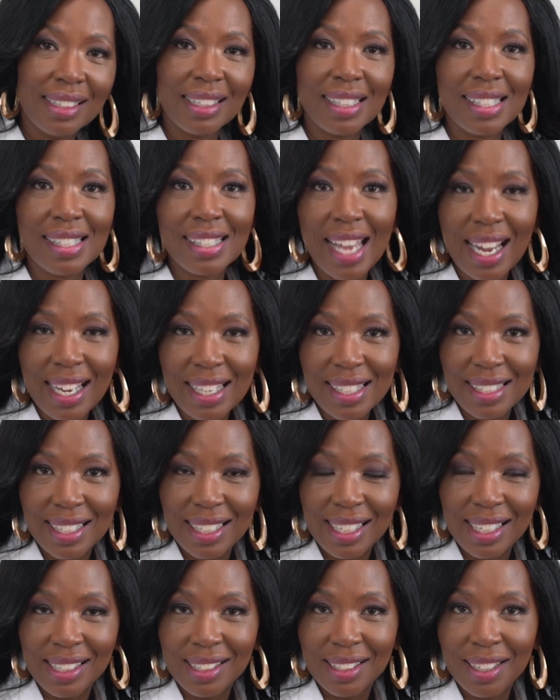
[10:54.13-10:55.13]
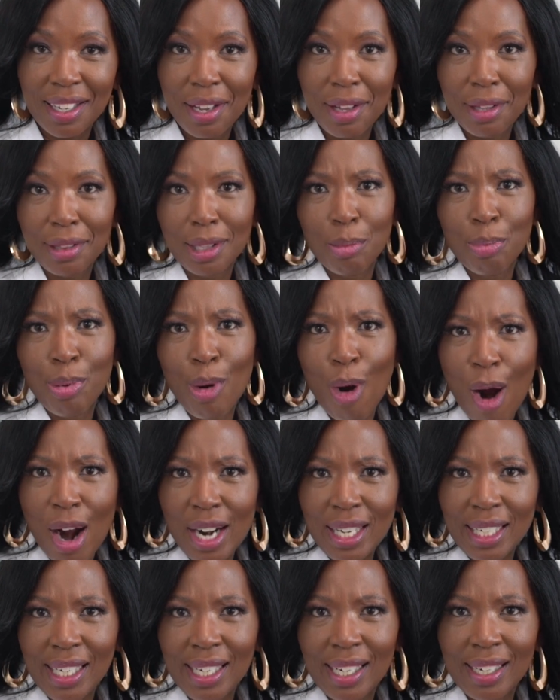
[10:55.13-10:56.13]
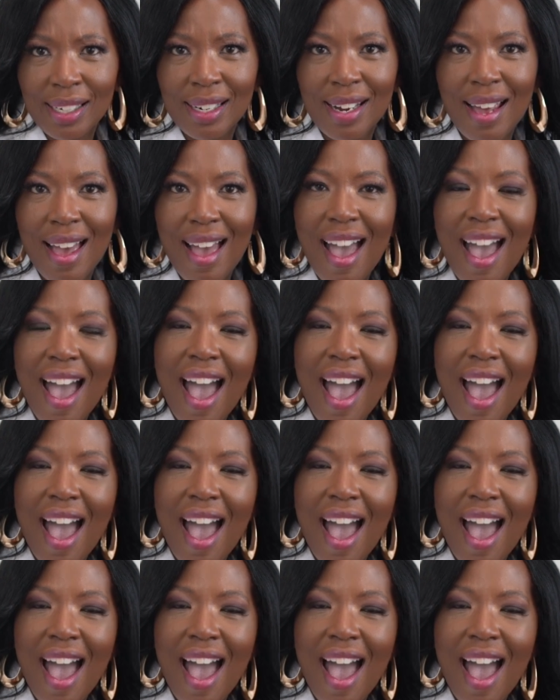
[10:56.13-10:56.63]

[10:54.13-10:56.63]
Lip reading: the sexting, the partying,